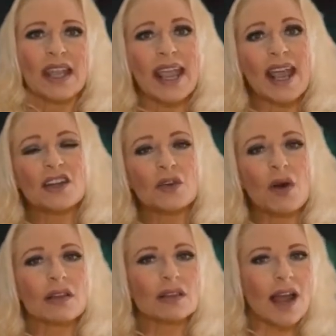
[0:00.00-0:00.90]
And you
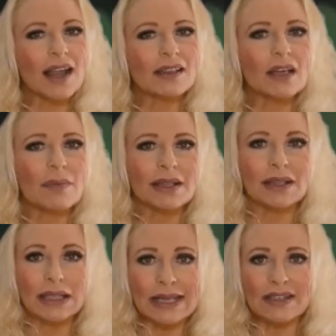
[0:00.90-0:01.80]
are likely to be
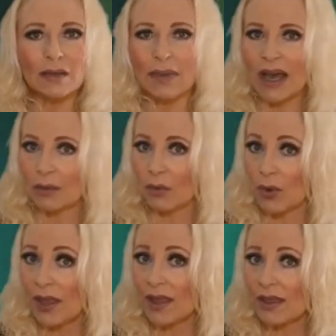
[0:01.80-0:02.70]
least compatible
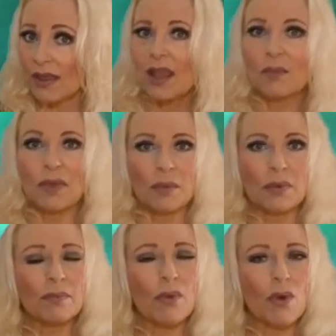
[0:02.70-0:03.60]
with
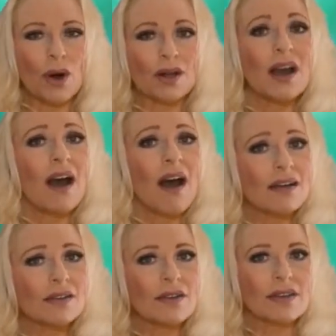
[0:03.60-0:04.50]
people born
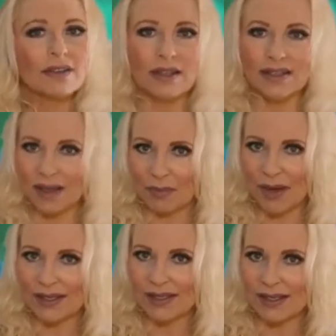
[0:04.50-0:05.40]
under the sun sign
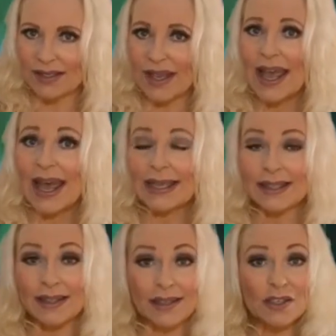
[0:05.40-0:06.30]
Pisces,
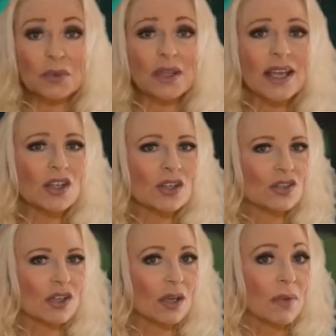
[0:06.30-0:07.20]
as this
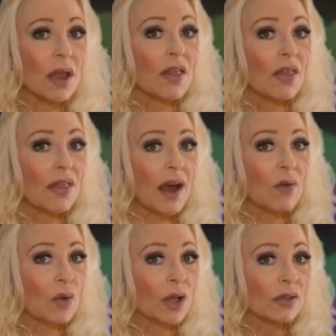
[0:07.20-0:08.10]
relationship
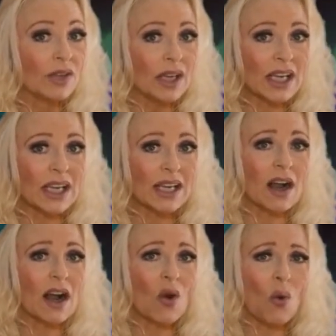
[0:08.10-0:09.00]
that will need
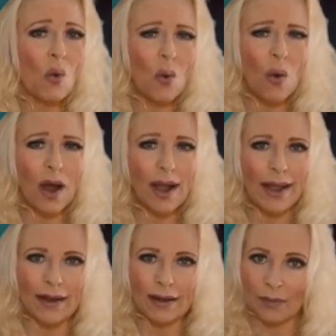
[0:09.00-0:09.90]

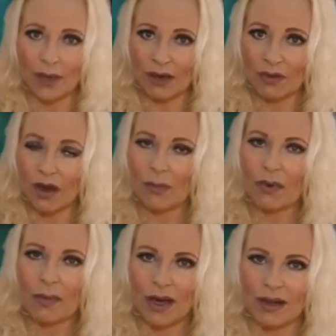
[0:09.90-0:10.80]
quite a bit of
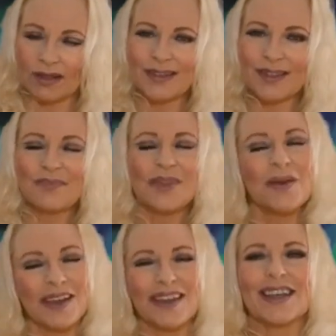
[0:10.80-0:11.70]
compromise.
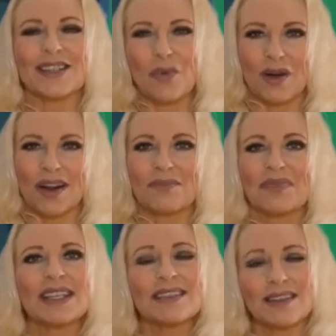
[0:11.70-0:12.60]
Okay, yes, warning,
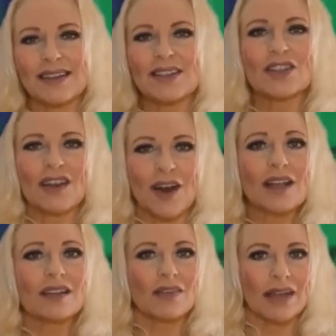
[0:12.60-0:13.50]
this is a
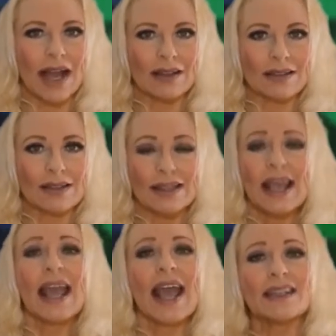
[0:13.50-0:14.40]
generic love analysis,
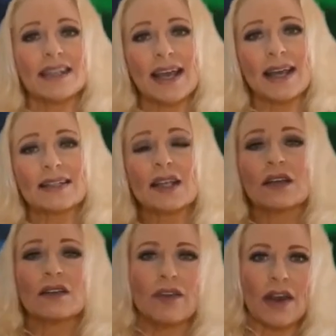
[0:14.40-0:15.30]
and yes, it
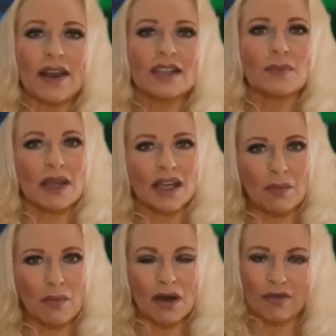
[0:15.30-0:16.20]
could vary
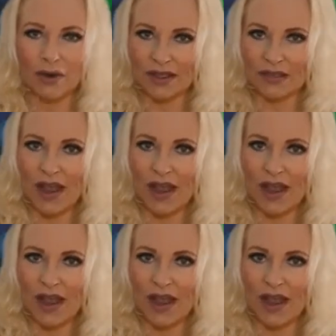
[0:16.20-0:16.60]
depending upon various